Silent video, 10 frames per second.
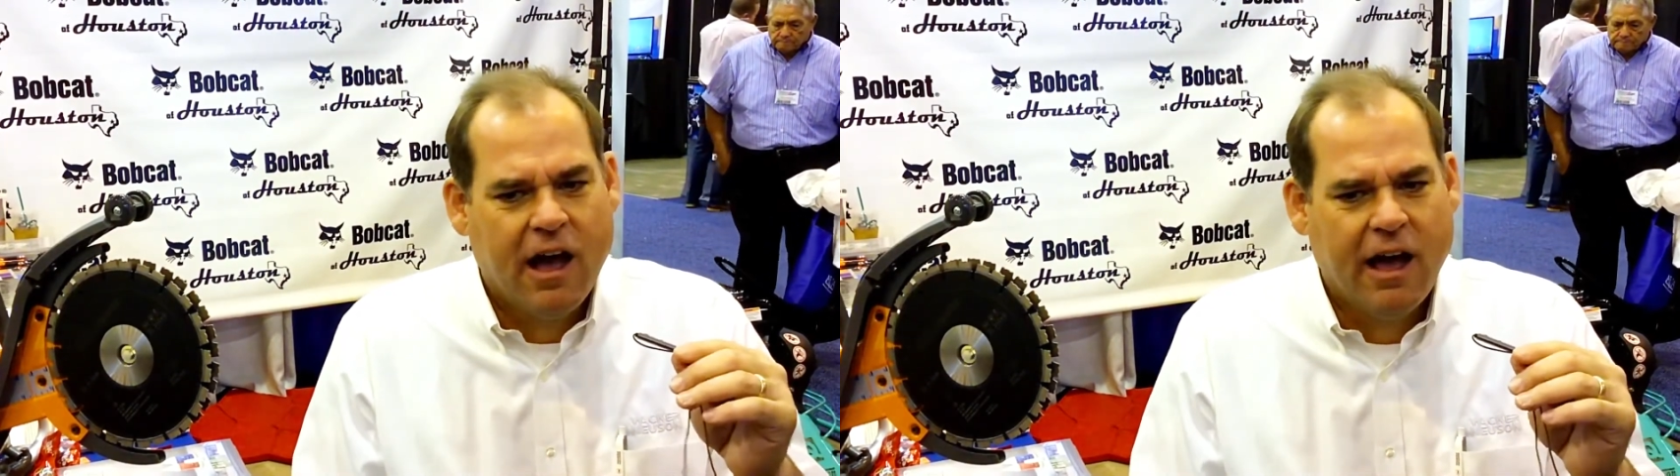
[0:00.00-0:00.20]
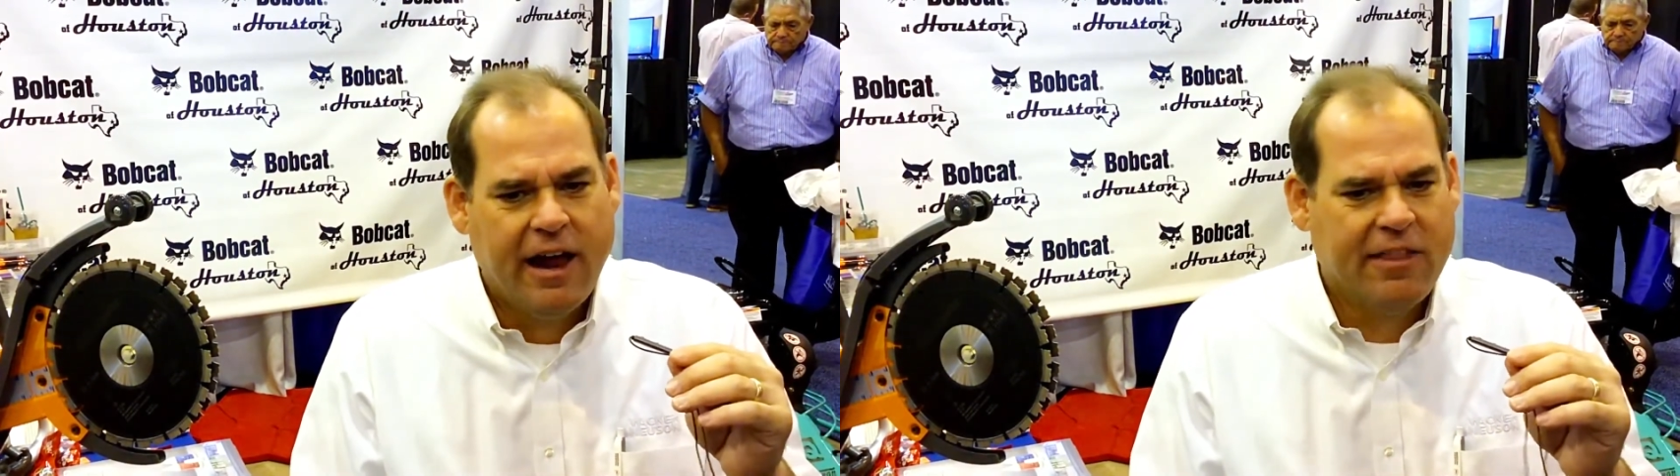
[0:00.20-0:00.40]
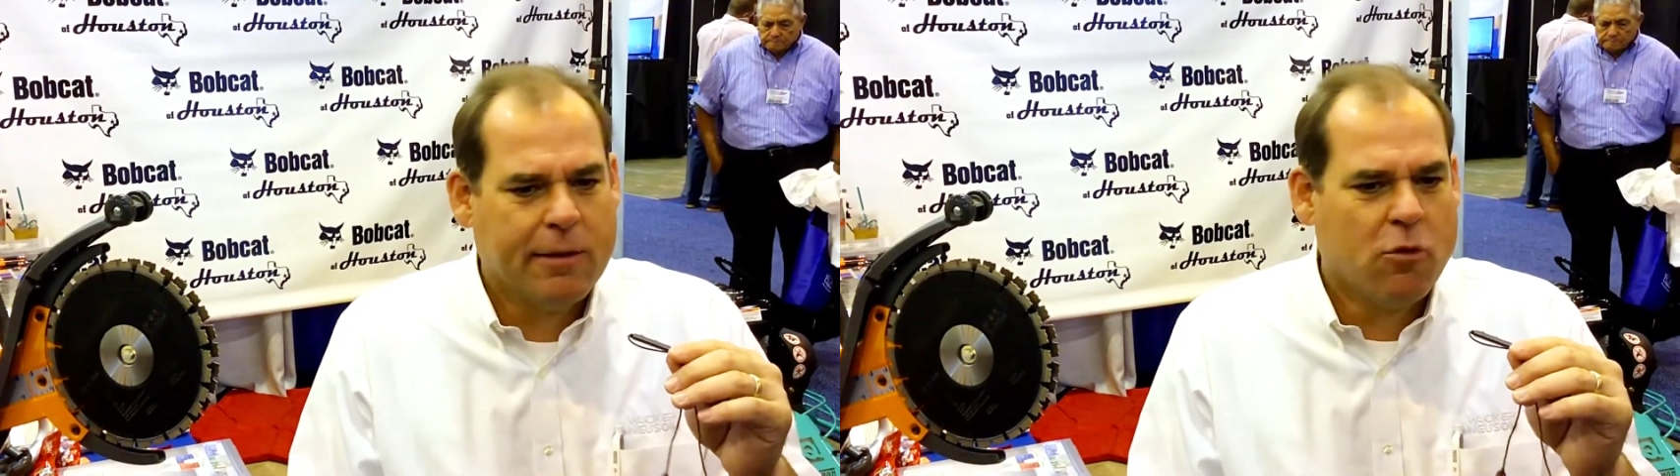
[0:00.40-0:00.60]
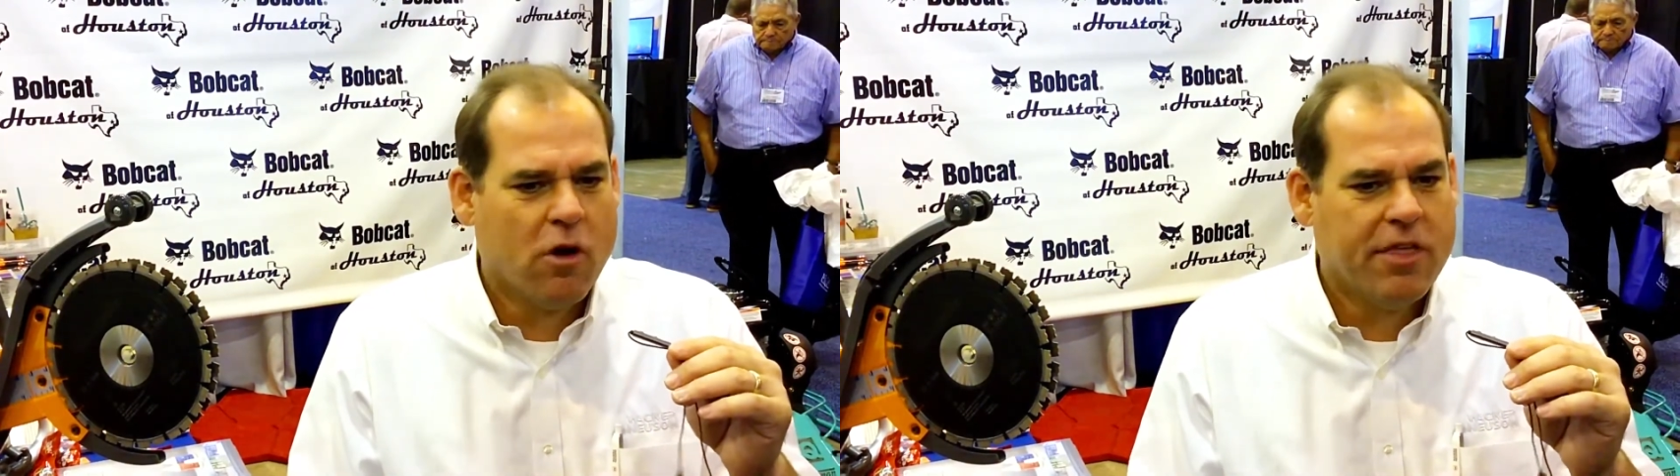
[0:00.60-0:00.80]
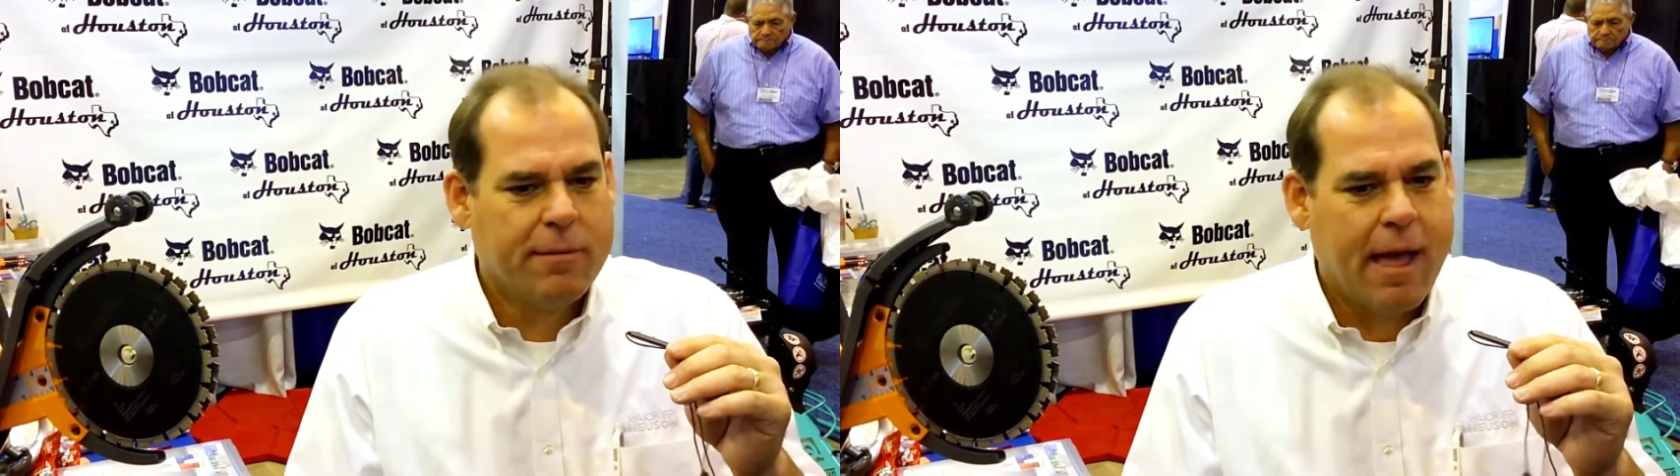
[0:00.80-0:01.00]
anything
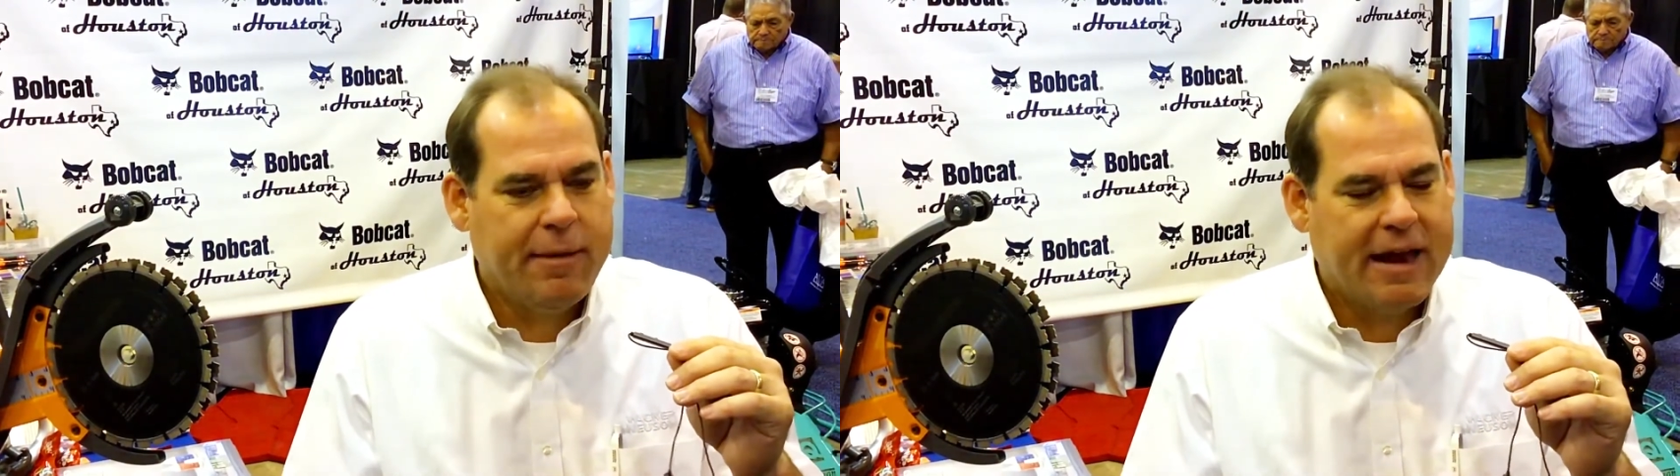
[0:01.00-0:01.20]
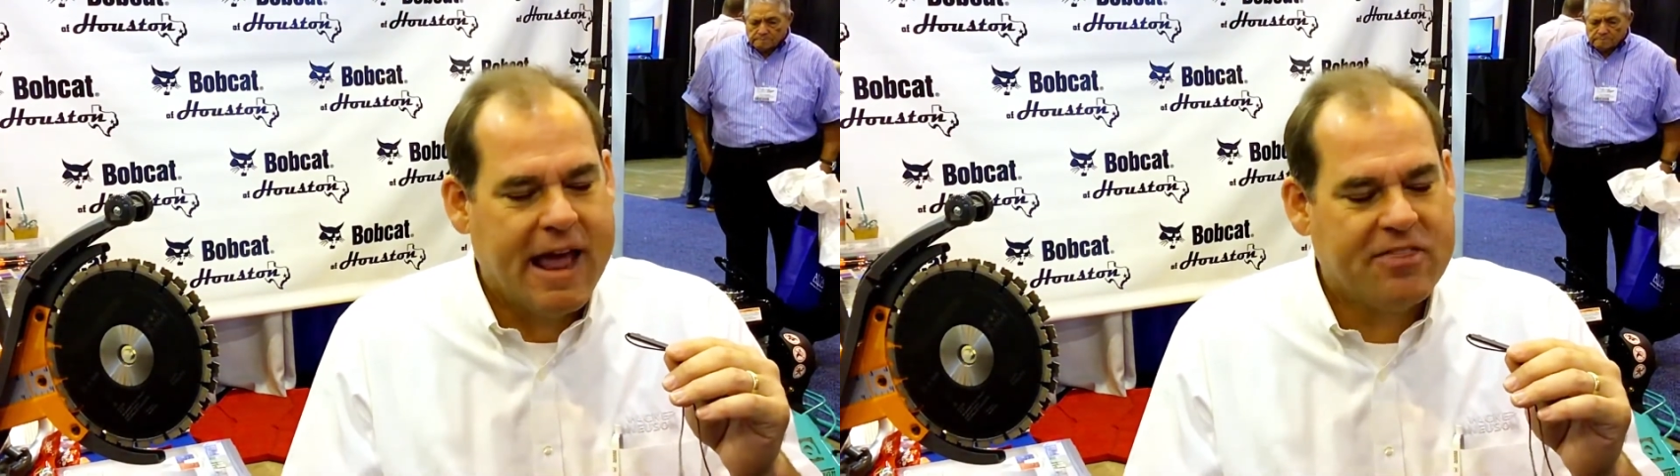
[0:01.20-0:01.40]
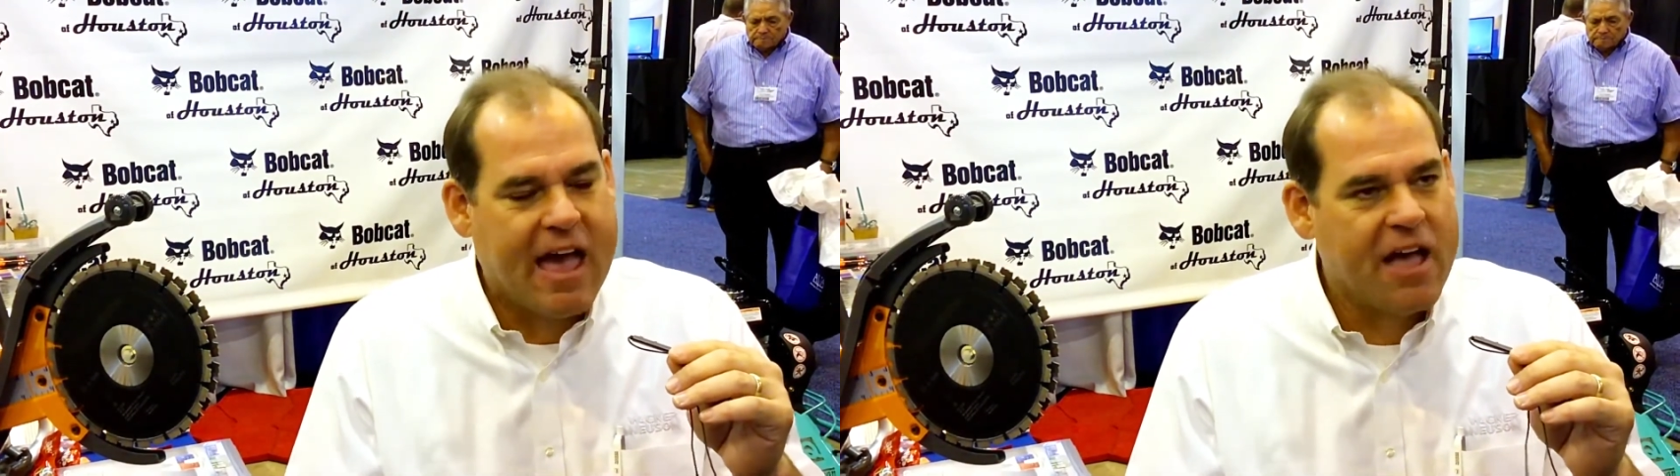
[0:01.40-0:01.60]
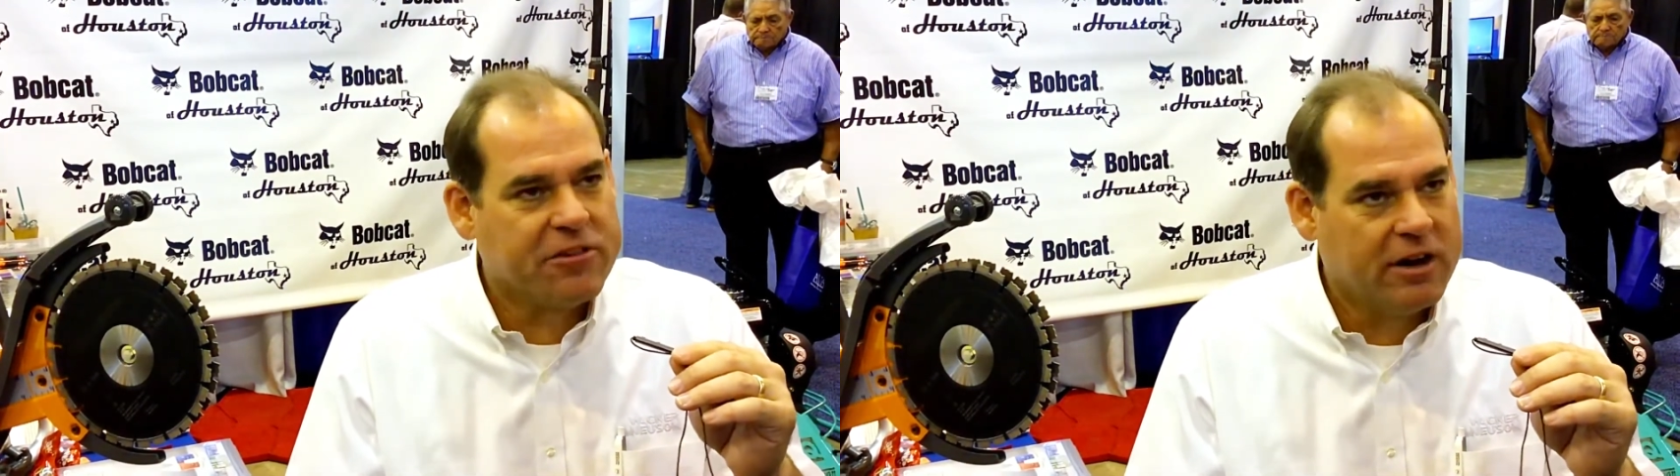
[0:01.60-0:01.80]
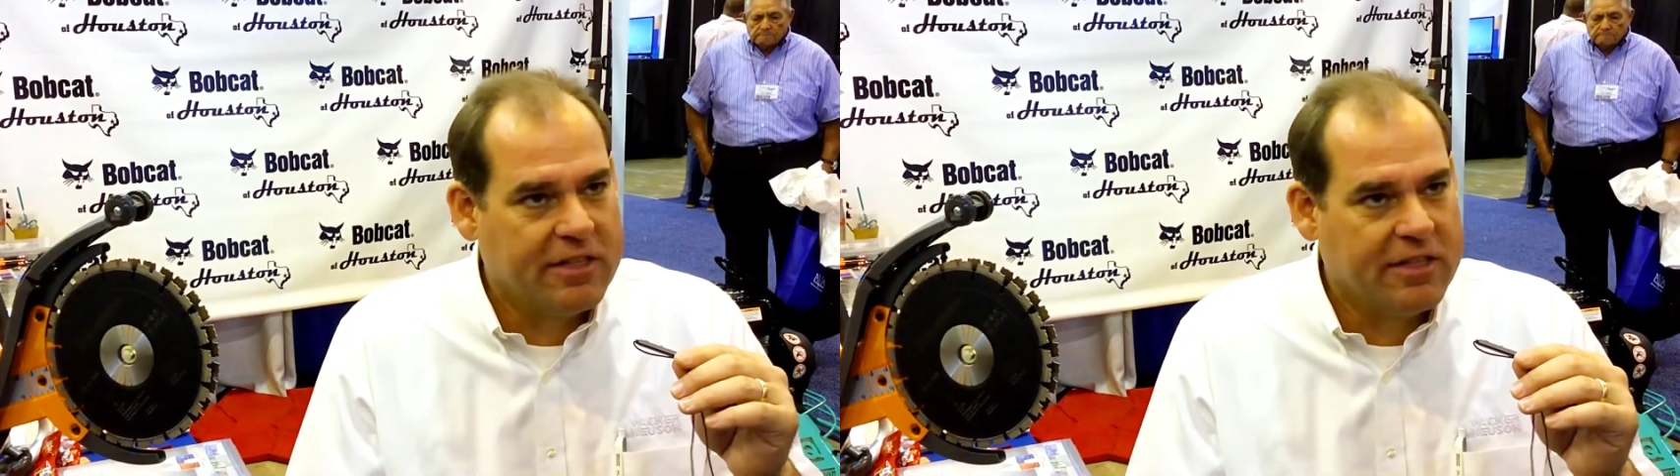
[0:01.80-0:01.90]
more than maybe an 8,000 or